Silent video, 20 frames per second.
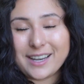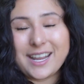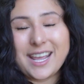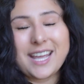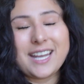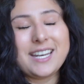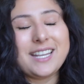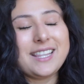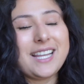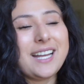
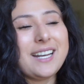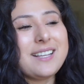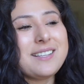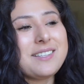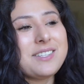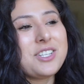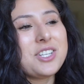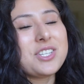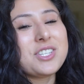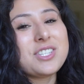And that
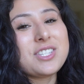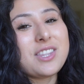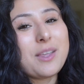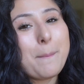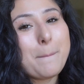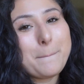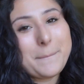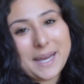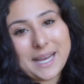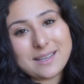is just the
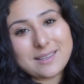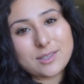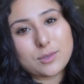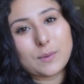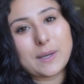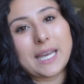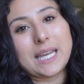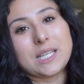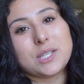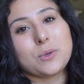best
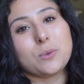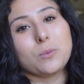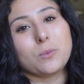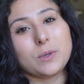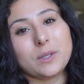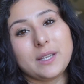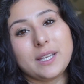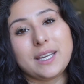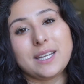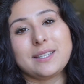way to
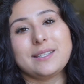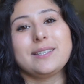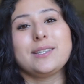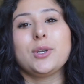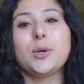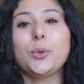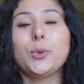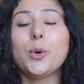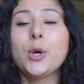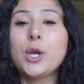really get to
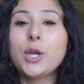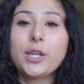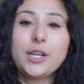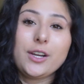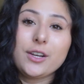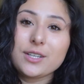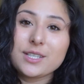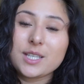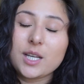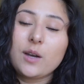know
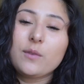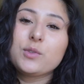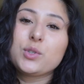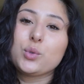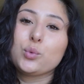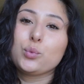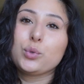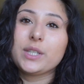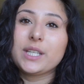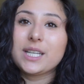yourself,
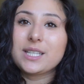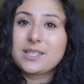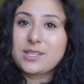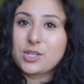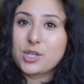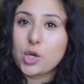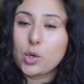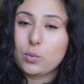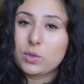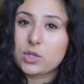to really get to
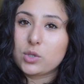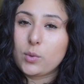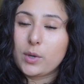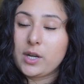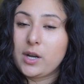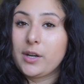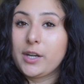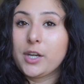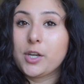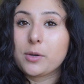know what's going
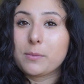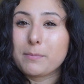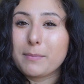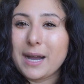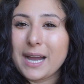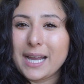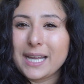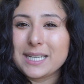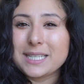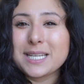on in your
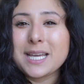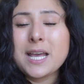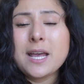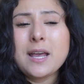mind.